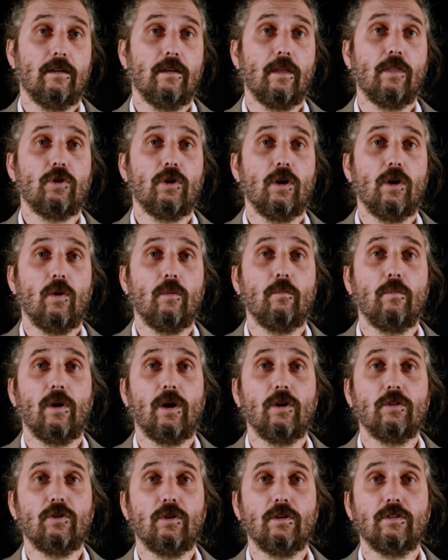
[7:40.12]
Genome
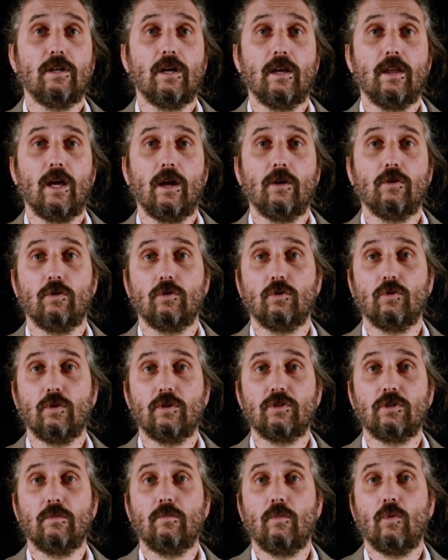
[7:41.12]
browsers allow you to
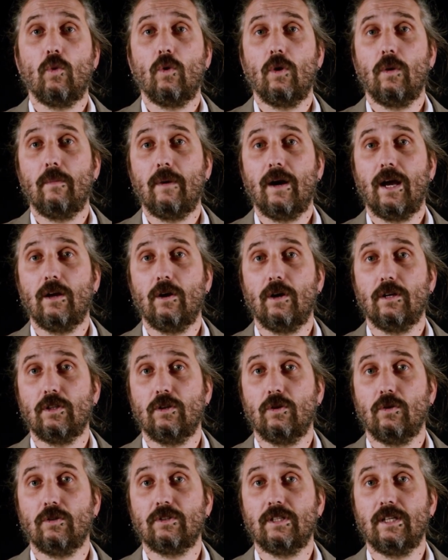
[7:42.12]
explore
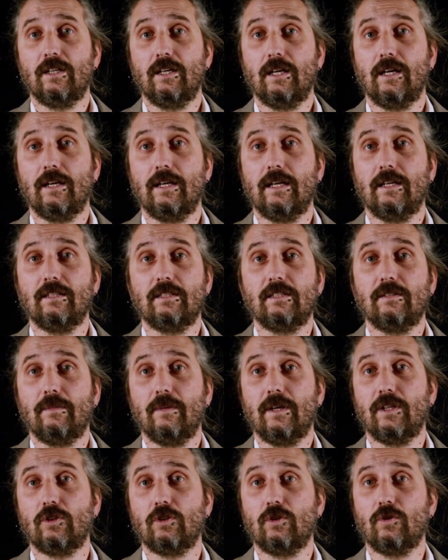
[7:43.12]
biological data in a
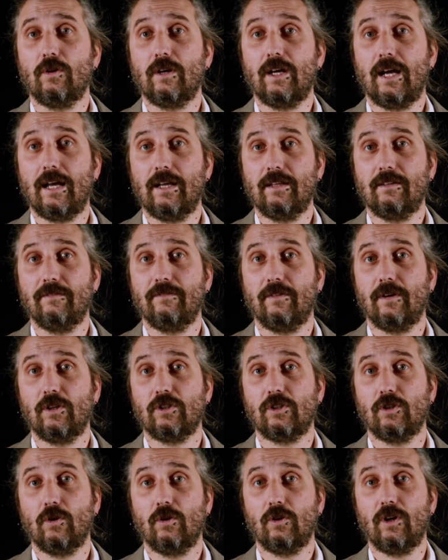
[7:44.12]
spatial and
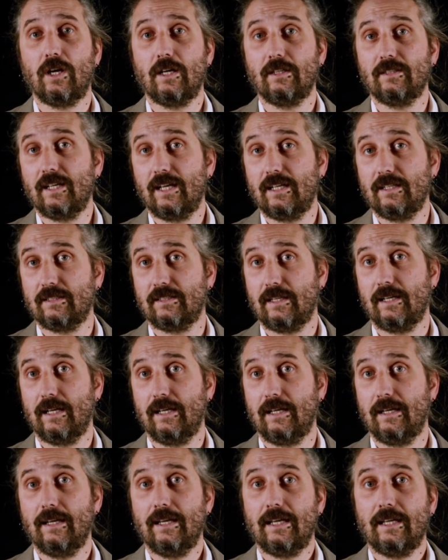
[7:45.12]
functional context,
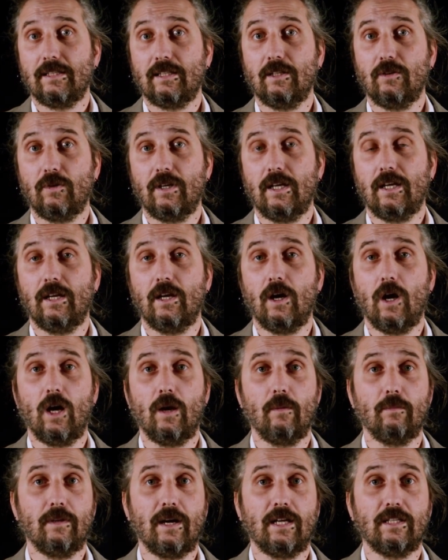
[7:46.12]
integrating
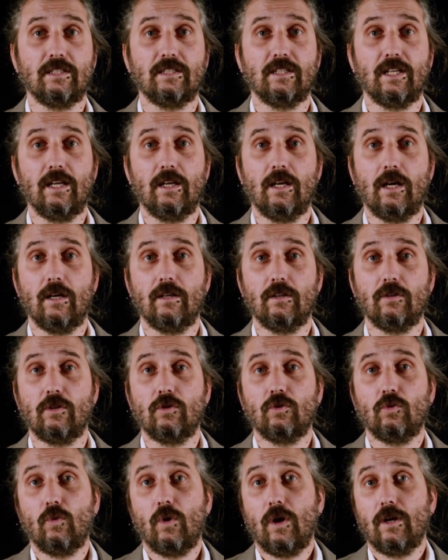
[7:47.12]
complex data to
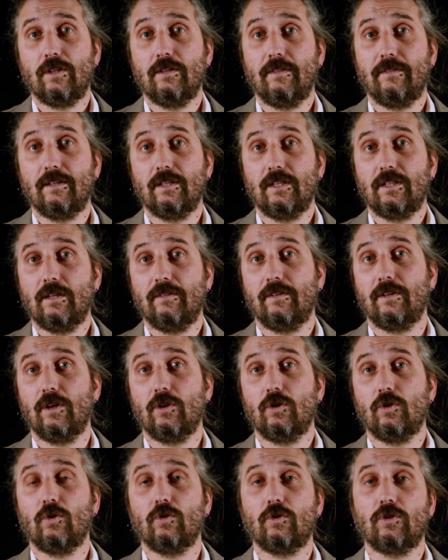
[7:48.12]
draw definitive
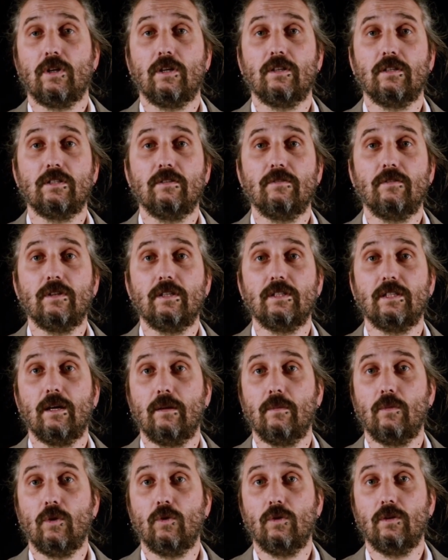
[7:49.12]
conclusions, for
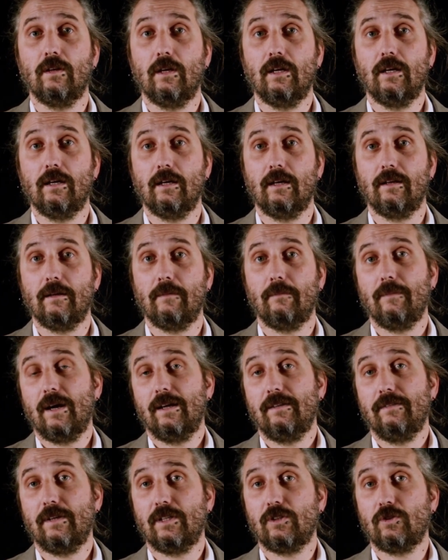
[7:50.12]
example, by
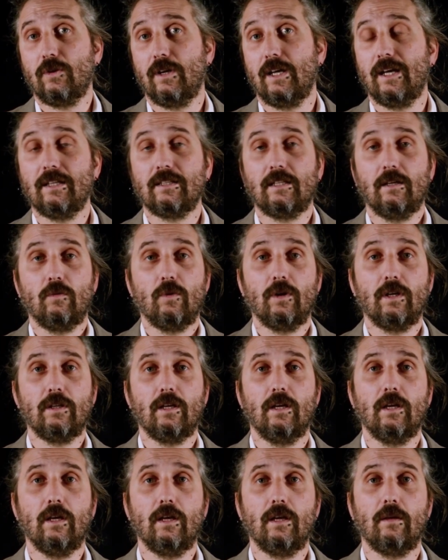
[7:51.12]
visualizing where the
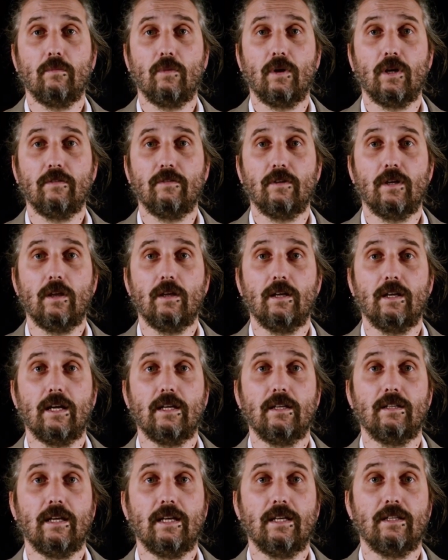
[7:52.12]
ClinVar
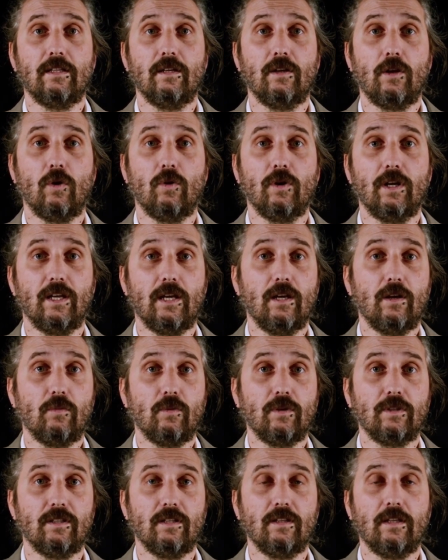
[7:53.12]
variant is located
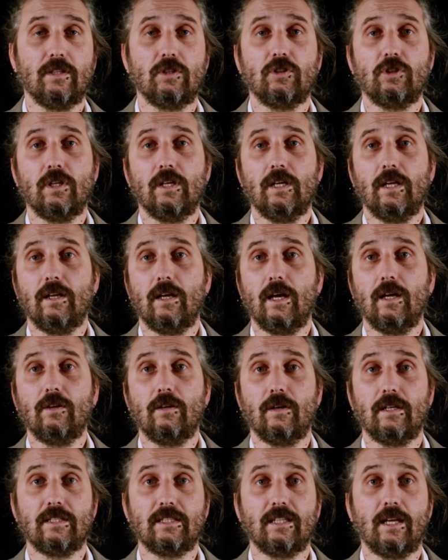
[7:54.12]
within the gene
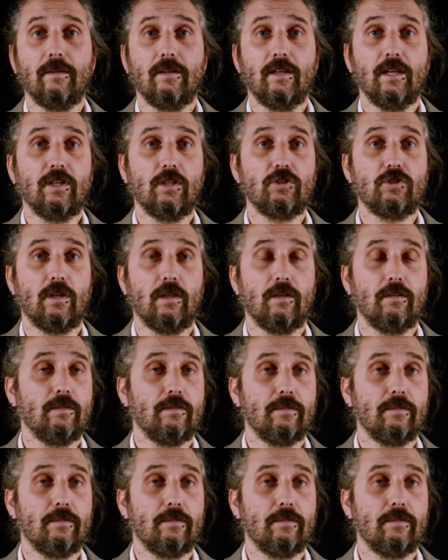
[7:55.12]
under examination.